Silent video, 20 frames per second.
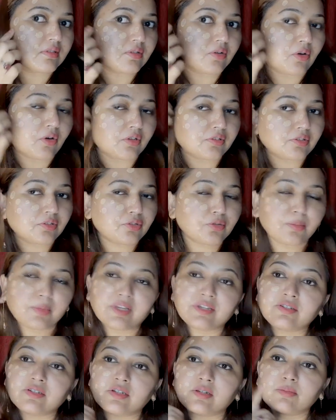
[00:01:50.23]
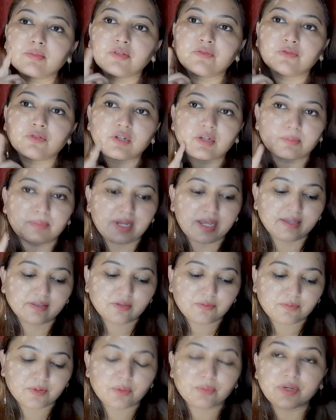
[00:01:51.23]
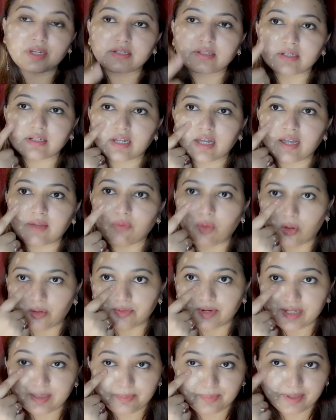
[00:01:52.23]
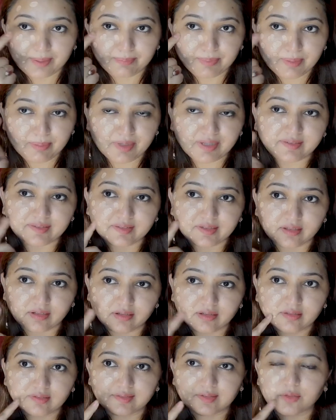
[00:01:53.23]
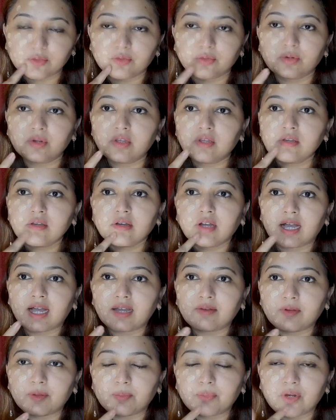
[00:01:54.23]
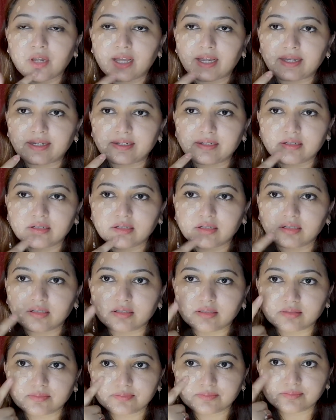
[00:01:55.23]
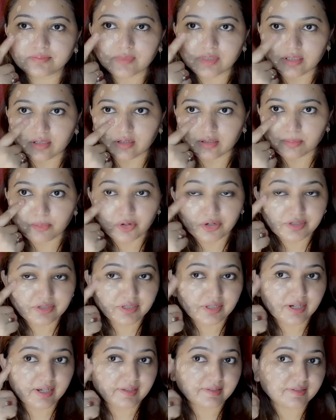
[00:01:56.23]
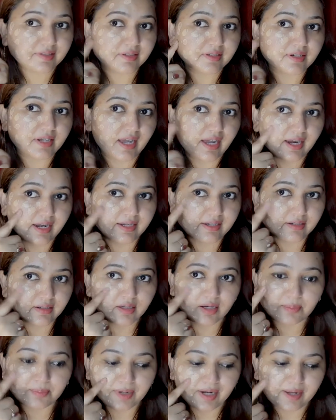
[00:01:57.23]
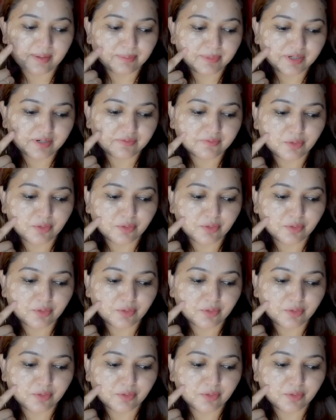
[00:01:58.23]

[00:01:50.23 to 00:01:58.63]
Also to mention, before applying the foundation, I have already prepped my skin. So I have applied a moisturizer and a primer.